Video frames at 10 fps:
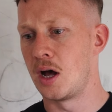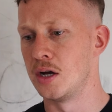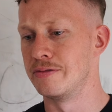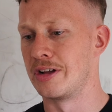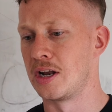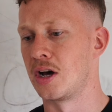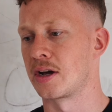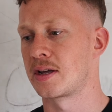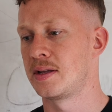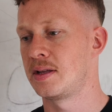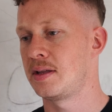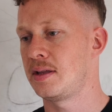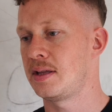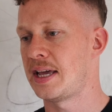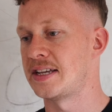overlook
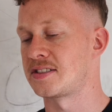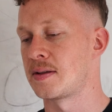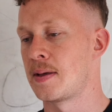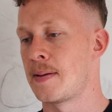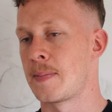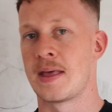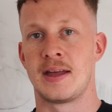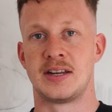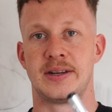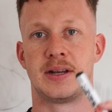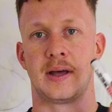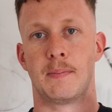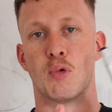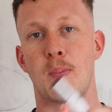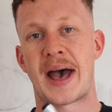is
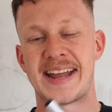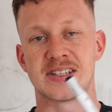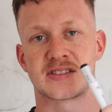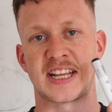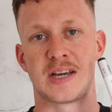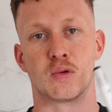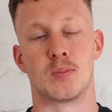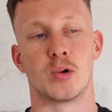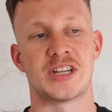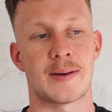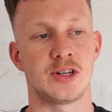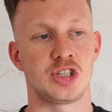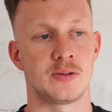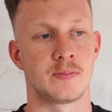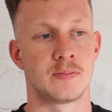more pain doesn't equal more damage.